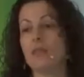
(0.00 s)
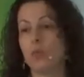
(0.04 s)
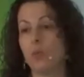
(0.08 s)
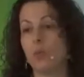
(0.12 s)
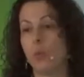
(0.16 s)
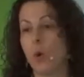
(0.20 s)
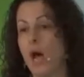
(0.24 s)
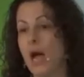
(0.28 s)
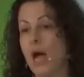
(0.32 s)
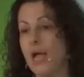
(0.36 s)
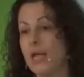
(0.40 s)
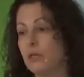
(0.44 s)
the
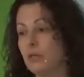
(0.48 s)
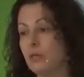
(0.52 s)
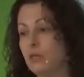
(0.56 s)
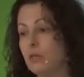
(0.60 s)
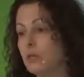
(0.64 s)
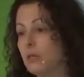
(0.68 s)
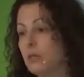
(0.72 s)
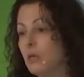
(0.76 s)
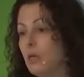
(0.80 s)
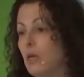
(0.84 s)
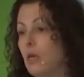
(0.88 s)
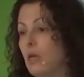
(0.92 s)

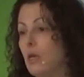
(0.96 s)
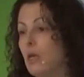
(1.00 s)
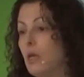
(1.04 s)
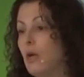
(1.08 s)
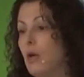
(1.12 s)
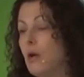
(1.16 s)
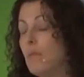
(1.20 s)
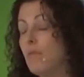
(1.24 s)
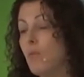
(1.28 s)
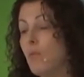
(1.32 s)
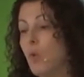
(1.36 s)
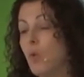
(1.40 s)
wild,
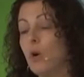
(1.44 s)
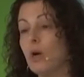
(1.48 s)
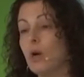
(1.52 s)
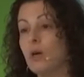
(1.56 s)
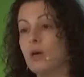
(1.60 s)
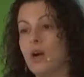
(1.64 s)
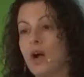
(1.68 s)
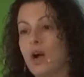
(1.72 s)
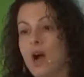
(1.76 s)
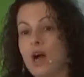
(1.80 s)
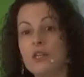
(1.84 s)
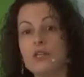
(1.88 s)

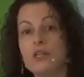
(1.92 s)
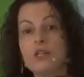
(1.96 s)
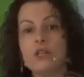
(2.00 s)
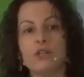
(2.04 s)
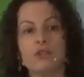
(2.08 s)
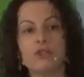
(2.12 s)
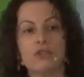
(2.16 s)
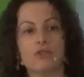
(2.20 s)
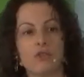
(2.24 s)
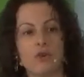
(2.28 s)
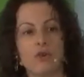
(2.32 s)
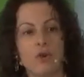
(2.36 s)
more
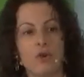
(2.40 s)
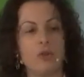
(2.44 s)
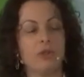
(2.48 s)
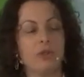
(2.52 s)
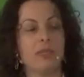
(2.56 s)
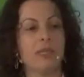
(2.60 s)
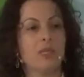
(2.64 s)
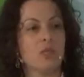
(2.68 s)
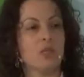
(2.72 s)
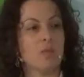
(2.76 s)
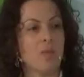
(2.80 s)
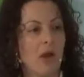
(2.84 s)
uncontrolled
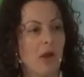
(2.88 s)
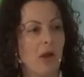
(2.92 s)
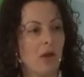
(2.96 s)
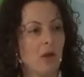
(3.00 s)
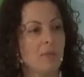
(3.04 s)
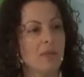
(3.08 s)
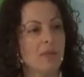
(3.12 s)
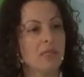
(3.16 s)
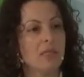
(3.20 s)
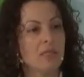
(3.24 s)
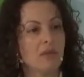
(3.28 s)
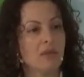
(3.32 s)

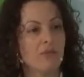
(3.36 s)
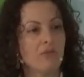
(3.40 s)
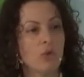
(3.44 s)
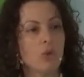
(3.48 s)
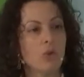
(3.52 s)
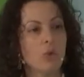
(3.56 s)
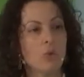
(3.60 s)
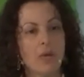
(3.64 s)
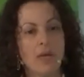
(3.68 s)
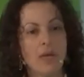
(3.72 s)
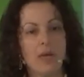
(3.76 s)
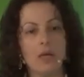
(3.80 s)
experiments, if
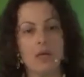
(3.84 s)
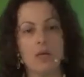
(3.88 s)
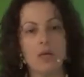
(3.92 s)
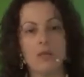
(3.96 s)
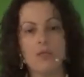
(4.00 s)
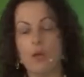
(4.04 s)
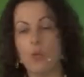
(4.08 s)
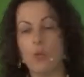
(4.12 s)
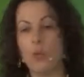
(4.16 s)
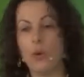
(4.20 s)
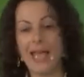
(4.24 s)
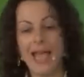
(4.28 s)
you will,
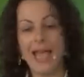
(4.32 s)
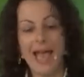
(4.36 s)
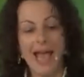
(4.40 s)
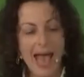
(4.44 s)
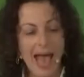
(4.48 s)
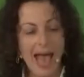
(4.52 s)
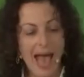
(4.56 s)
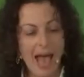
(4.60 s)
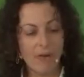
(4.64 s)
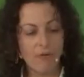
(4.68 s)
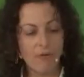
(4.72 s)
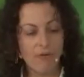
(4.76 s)
that we
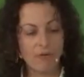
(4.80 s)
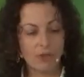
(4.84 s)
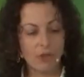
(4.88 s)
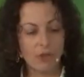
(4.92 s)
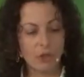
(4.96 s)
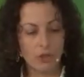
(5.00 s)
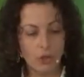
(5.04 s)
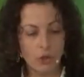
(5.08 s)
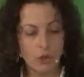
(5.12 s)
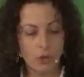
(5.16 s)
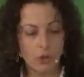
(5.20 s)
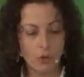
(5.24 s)
have to
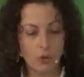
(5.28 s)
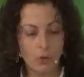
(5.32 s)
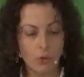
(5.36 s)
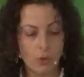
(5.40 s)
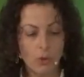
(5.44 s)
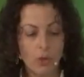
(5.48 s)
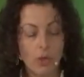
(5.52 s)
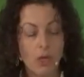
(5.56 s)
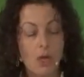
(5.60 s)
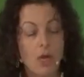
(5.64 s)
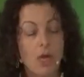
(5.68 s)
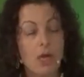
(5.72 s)
do
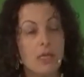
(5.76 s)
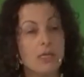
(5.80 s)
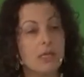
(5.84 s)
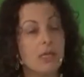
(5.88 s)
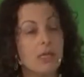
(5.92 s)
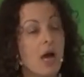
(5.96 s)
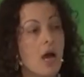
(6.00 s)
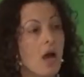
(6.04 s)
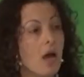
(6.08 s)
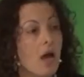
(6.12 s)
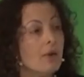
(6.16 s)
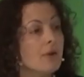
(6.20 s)

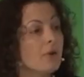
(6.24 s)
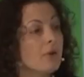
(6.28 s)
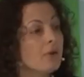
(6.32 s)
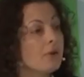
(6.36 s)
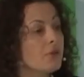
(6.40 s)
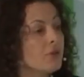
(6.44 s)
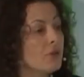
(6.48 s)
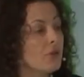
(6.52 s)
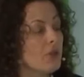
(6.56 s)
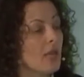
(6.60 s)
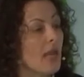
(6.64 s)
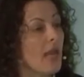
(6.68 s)
to
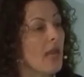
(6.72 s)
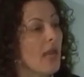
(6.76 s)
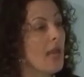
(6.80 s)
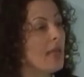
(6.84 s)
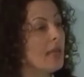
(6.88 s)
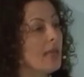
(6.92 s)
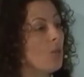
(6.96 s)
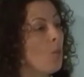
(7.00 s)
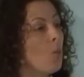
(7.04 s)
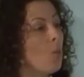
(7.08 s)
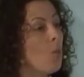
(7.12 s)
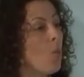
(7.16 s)

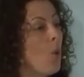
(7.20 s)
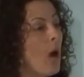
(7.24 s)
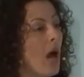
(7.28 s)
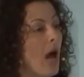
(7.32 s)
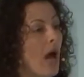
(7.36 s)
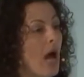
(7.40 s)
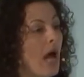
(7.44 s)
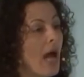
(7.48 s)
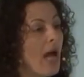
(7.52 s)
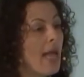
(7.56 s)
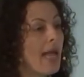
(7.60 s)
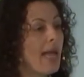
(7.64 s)
understand
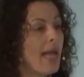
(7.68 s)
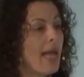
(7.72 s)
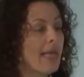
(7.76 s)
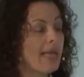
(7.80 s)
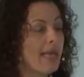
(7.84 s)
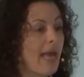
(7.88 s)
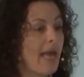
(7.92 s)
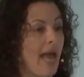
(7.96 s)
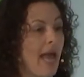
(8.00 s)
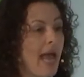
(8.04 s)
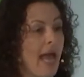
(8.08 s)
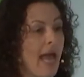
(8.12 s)
why
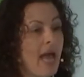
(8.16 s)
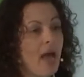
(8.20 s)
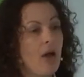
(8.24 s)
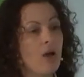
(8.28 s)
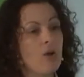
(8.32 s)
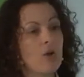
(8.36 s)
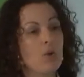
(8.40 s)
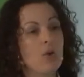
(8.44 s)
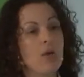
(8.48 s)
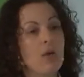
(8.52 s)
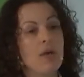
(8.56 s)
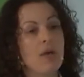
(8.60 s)
and
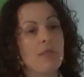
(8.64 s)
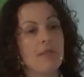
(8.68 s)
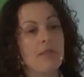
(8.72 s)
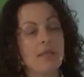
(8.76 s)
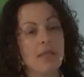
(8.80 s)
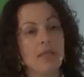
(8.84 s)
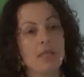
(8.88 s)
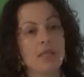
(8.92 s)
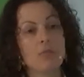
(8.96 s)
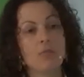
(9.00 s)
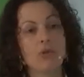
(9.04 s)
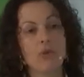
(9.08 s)
how
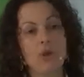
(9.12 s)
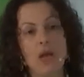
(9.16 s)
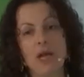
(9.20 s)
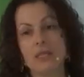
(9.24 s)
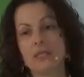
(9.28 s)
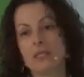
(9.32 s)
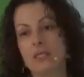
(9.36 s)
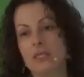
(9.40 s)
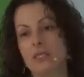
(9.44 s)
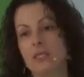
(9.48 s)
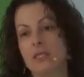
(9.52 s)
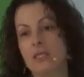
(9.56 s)
these
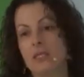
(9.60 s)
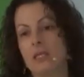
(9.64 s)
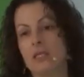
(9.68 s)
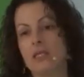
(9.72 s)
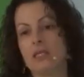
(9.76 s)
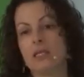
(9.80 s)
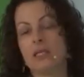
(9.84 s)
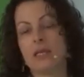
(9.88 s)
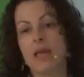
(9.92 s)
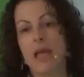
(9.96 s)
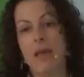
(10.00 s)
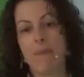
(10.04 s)

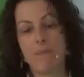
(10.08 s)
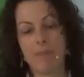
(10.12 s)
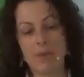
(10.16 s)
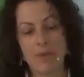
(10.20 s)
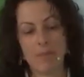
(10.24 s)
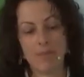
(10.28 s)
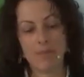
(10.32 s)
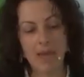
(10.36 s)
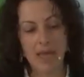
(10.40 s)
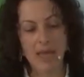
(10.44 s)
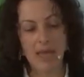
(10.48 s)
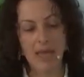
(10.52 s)
processes can
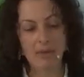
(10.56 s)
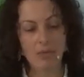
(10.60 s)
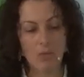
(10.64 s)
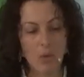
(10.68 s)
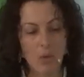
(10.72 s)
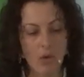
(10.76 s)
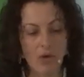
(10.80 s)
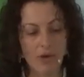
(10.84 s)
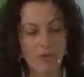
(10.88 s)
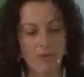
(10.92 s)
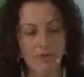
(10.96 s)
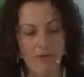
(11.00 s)
be made
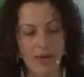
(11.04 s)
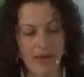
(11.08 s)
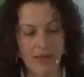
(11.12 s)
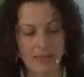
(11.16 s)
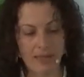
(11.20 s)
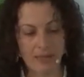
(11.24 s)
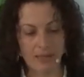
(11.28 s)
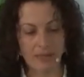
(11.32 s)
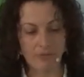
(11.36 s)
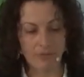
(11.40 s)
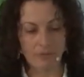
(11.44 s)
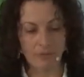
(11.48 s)
more
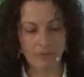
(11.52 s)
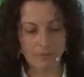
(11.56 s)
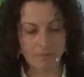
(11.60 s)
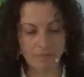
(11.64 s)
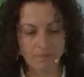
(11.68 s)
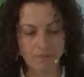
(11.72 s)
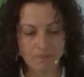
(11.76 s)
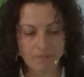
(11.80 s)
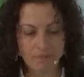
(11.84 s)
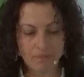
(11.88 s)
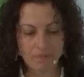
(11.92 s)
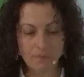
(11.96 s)
effective.
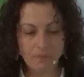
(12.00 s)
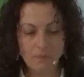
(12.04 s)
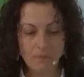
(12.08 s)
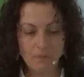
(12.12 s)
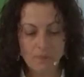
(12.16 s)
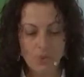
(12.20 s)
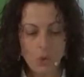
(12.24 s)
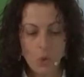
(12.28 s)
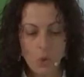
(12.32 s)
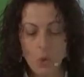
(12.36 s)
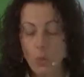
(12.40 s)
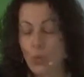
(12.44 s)

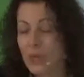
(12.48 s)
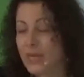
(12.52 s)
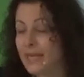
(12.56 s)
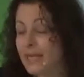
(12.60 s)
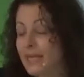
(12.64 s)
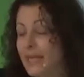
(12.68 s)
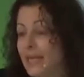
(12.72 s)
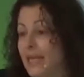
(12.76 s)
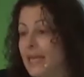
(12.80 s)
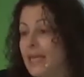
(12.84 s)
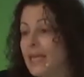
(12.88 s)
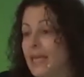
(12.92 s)
We
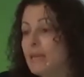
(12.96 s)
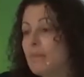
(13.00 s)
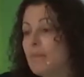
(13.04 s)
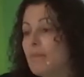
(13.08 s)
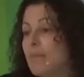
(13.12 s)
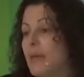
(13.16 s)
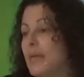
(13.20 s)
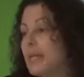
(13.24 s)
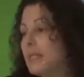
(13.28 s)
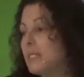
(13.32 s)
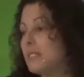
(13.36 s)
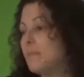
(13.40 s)
need
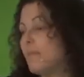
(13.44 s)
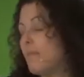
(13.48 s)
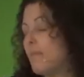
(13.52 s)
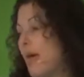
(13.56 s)
mixed